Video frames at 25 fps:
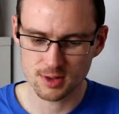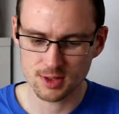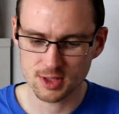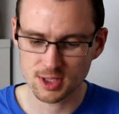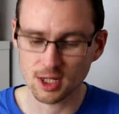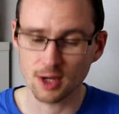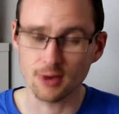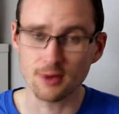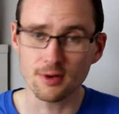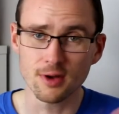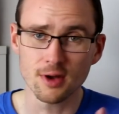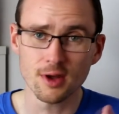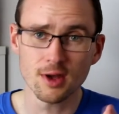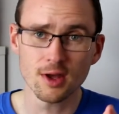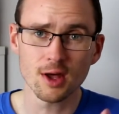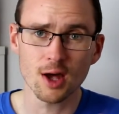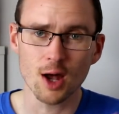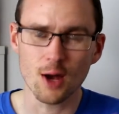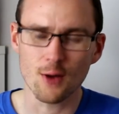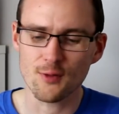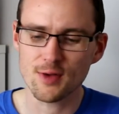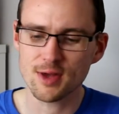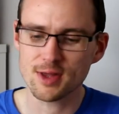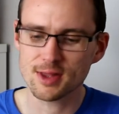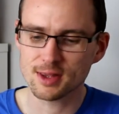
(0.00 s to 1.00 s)
So,
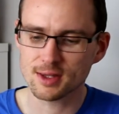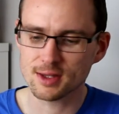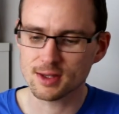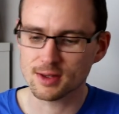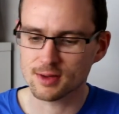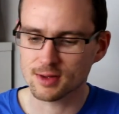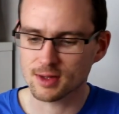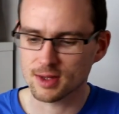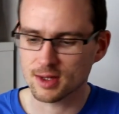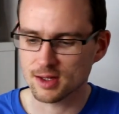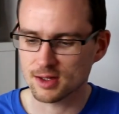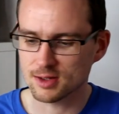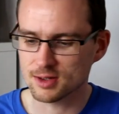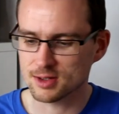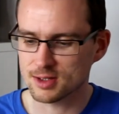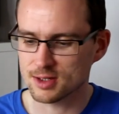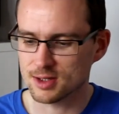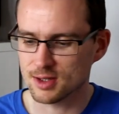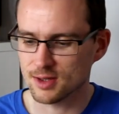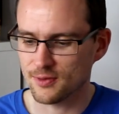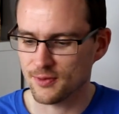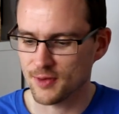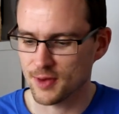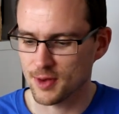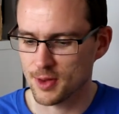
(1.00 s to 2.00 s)
I'll read the, the,
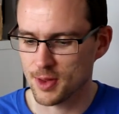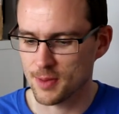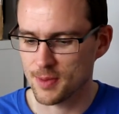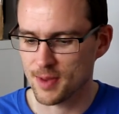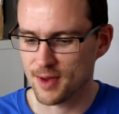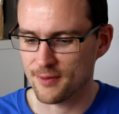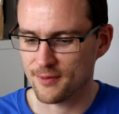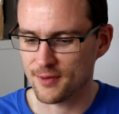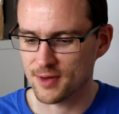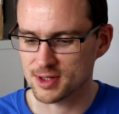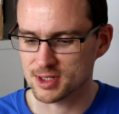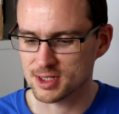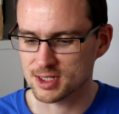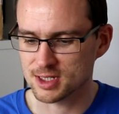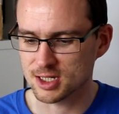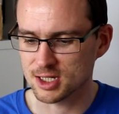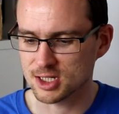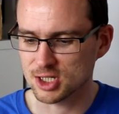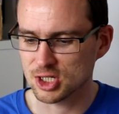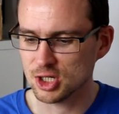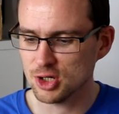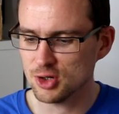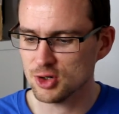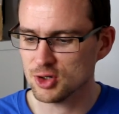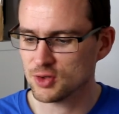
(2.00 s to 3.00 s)
the thing on the back first. It
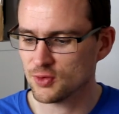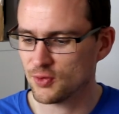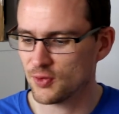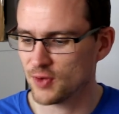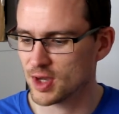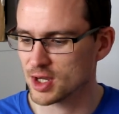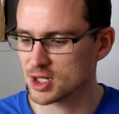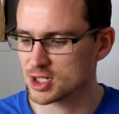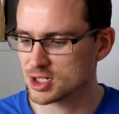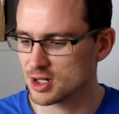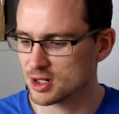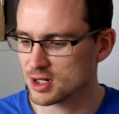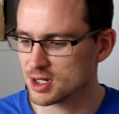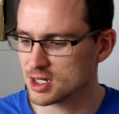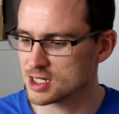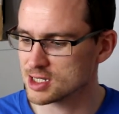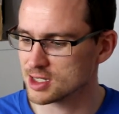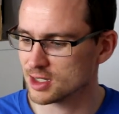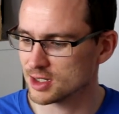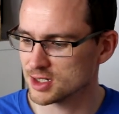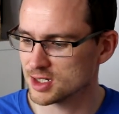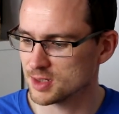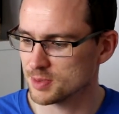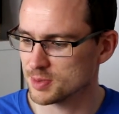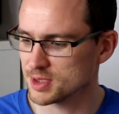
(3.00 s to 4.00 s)
says, huge, thick, chunky
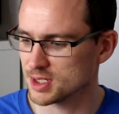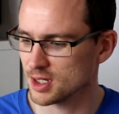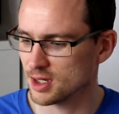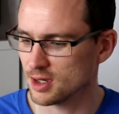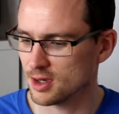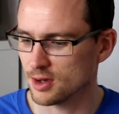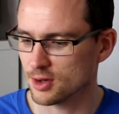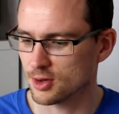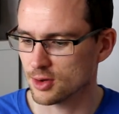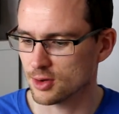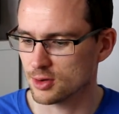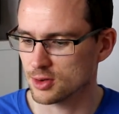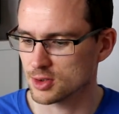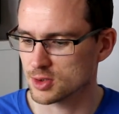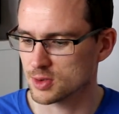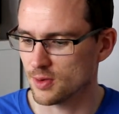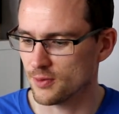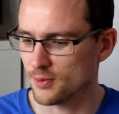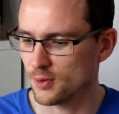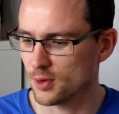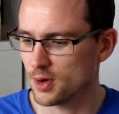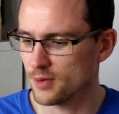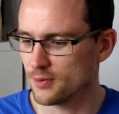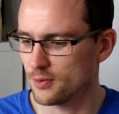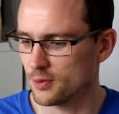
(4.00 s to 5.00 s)
slices of potato cooked
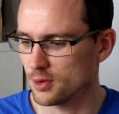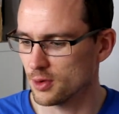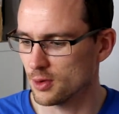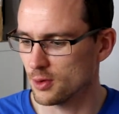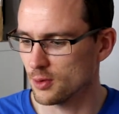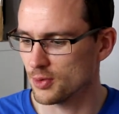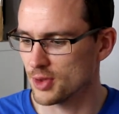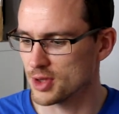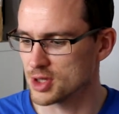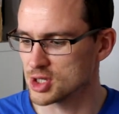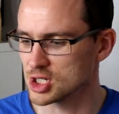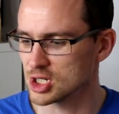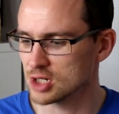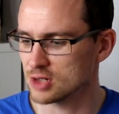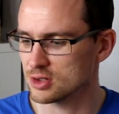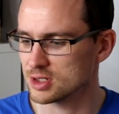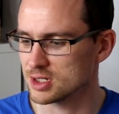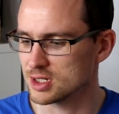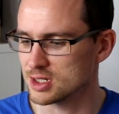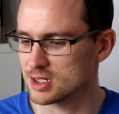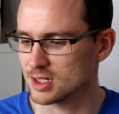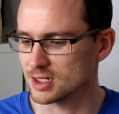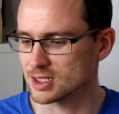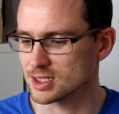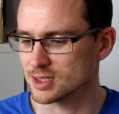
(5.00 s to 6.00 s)
with olive oil, then
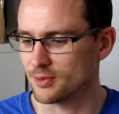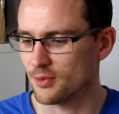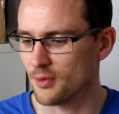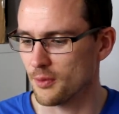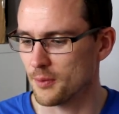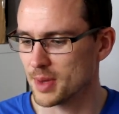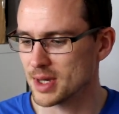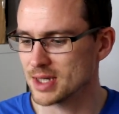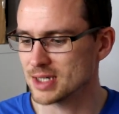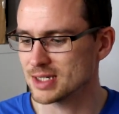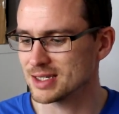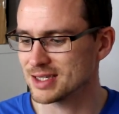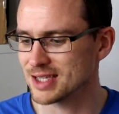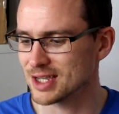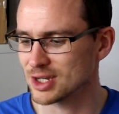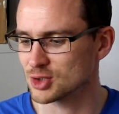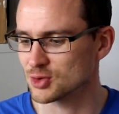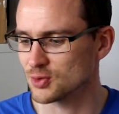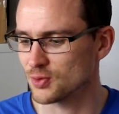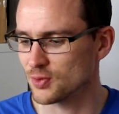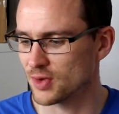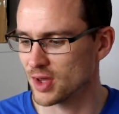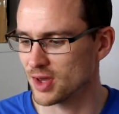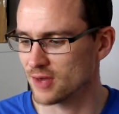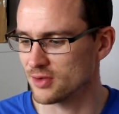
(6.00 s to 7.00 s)
generously dusted with amazing
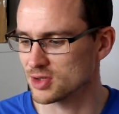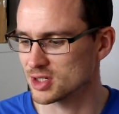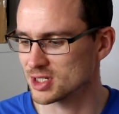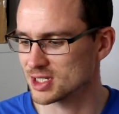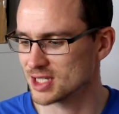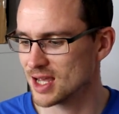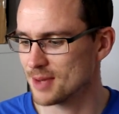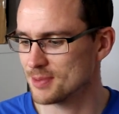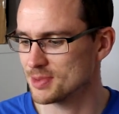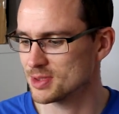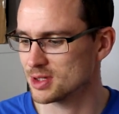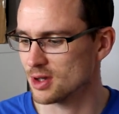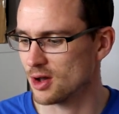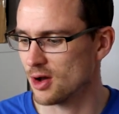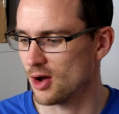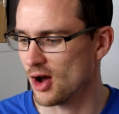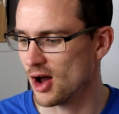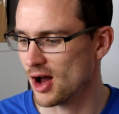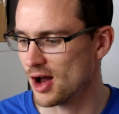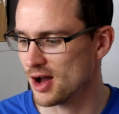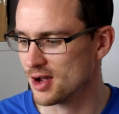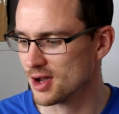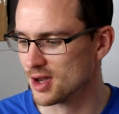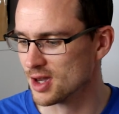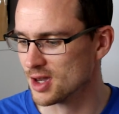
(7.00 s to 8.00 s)
natural flavours. Slabs are
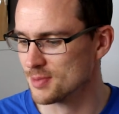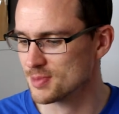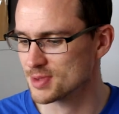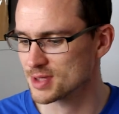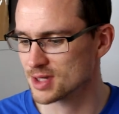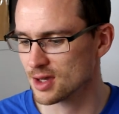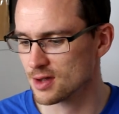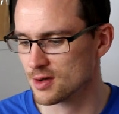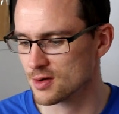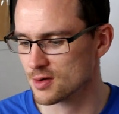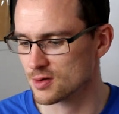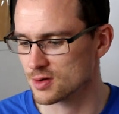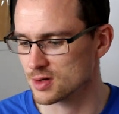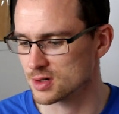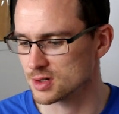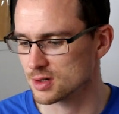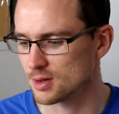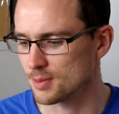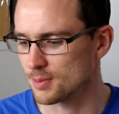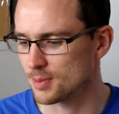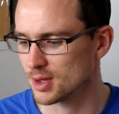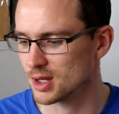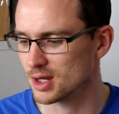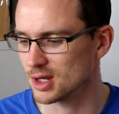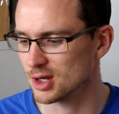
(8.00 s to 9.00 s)
hunky potato
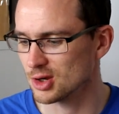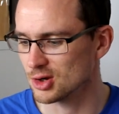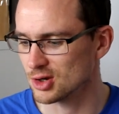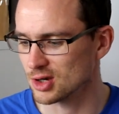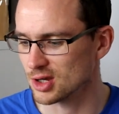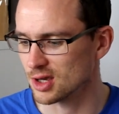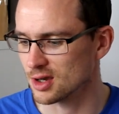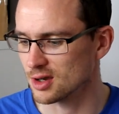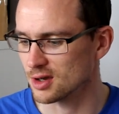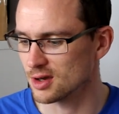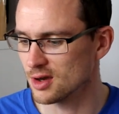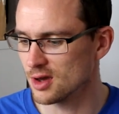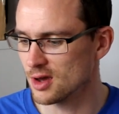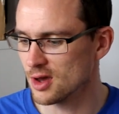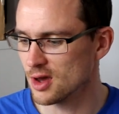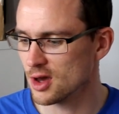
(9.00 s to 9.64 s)
crisps, completely unique.